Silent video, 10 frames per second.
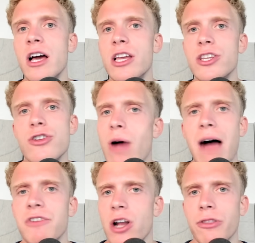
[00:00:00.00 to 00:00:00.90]
you
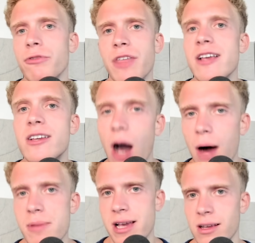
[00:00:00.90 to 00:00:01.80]
have another thing
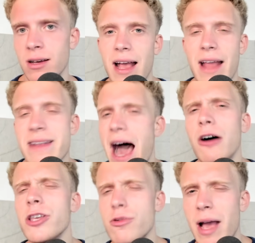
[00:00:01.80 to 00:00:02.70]
coming. And
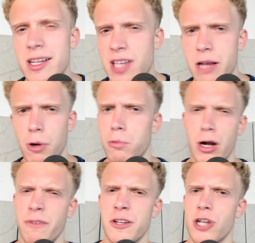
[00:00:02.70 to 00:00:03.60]
now you may say, well,
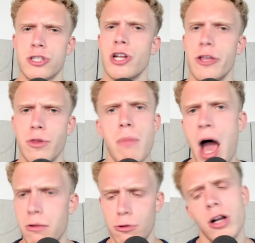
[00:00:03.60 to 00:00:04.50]
what if it doesn't hit the
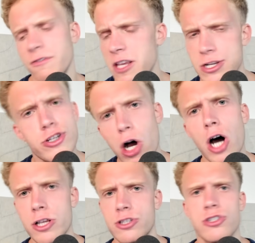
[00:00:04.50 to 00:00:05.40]
mat? What if he
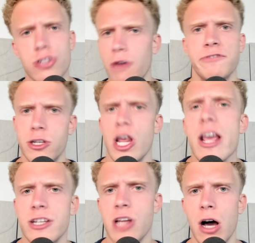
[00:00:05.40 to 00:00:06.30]
does stuff the
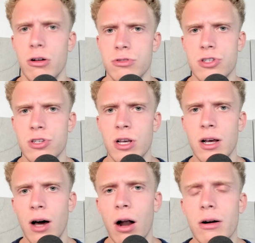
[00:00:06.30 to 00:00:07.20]
takedowns?
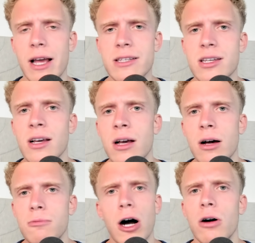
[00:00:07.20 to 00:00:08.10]
All right.
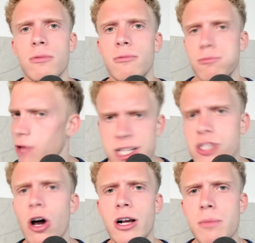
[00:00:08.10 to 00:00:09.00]
Well, let's
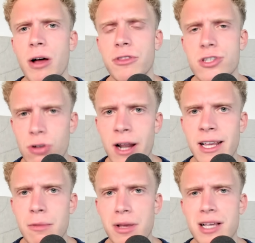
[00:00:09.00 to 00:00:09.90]
talk about the
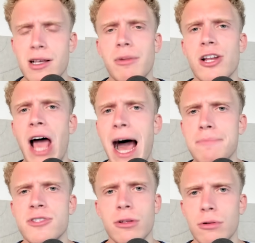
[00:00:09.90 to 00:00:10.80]
striking because I'm going to
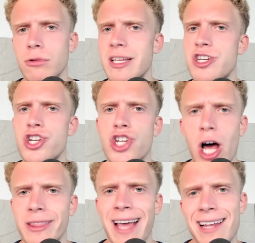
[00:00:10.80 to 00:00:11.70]
absolutely
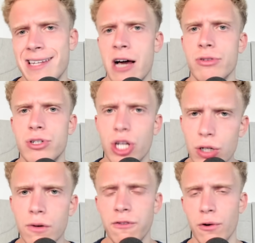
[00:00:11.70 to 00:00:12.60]
shut that down
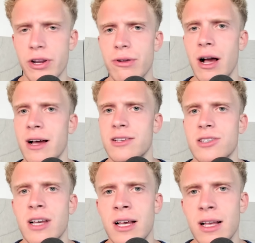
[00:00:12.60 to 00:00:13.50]
too for you guys.
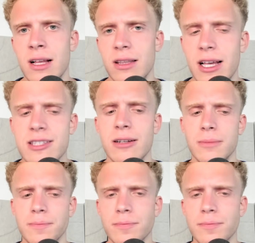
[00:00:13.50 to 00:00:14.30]
Listen,